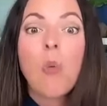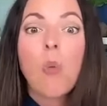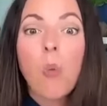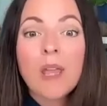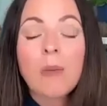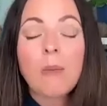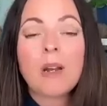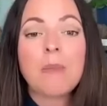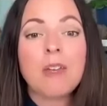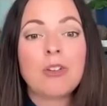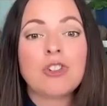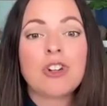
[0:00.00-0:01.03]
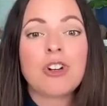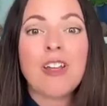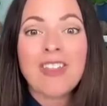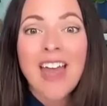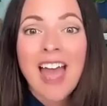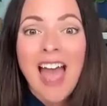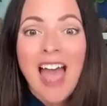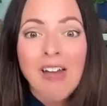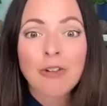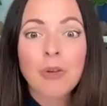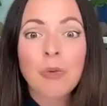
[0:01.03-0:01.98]
we want to make sure that
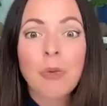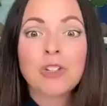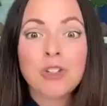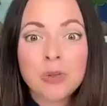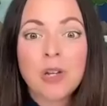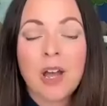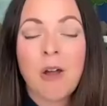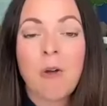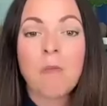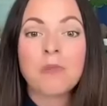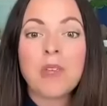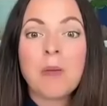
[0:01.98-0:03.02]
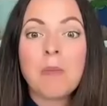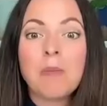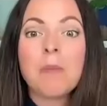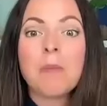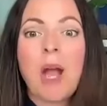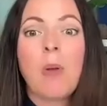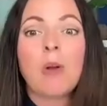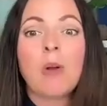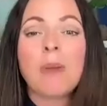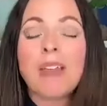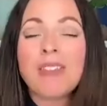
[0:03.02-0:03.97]
everyone you know can be
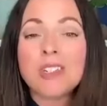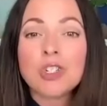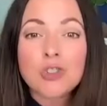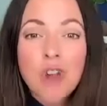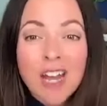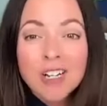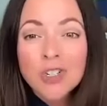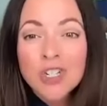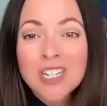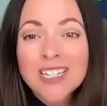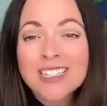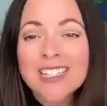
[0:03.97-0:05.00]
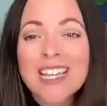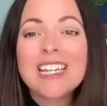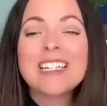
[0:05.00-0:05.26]
empowered by these strategies,